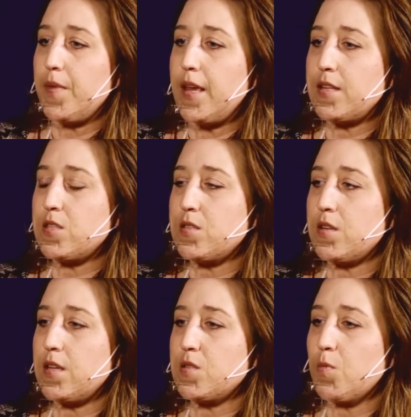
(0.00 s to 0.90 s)

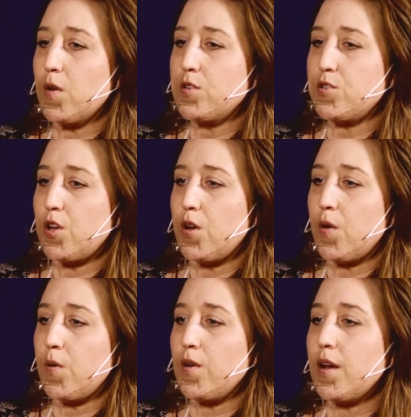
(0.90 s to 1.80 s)
it's more
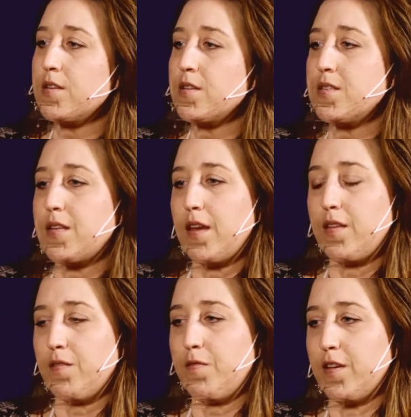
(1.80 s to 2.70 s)
so, not to say
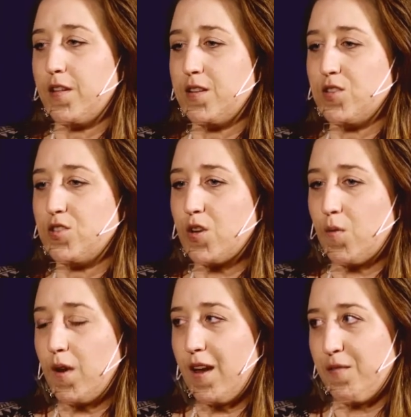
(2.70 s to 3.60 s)
that villains
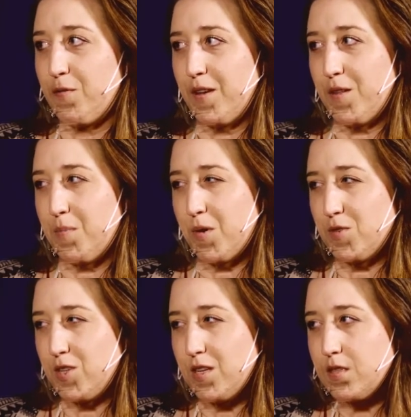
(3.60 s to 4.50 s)
don't have real
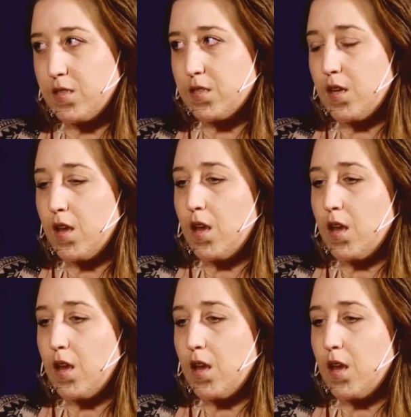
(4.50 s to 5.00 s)
emotions,